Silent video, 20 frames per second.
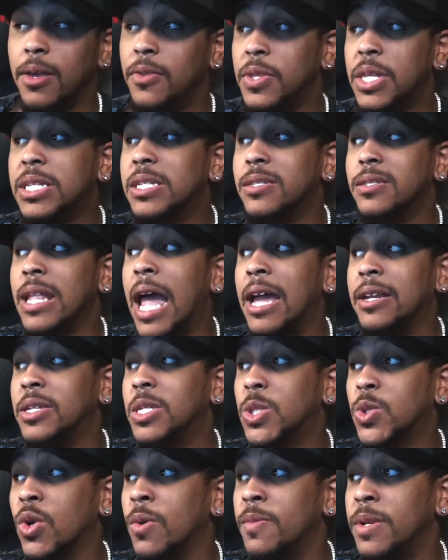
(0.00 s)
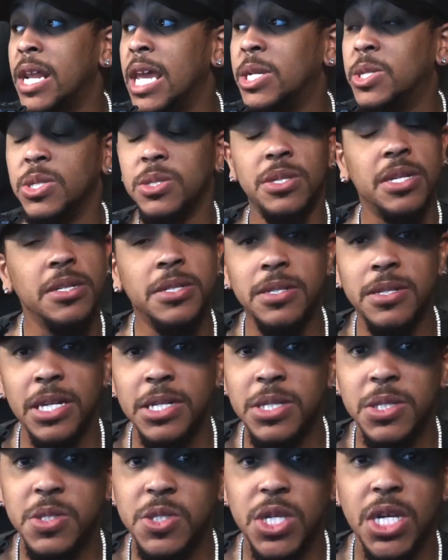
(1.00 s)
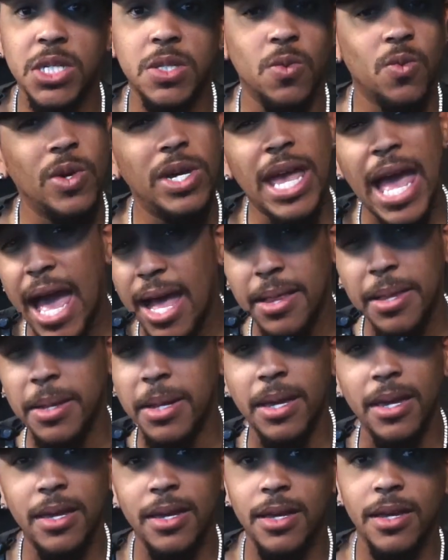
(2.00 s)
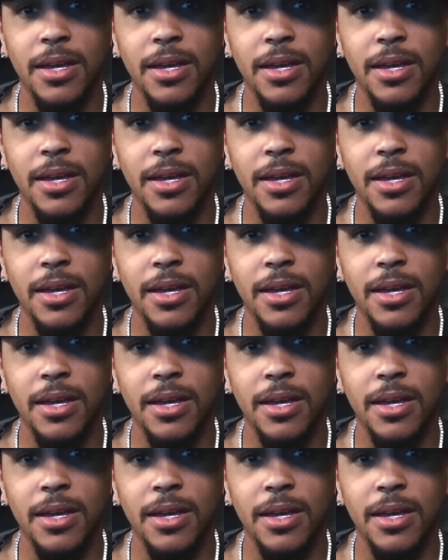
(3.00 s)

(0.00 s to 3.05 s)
This is not discrimination. This, this is just reality.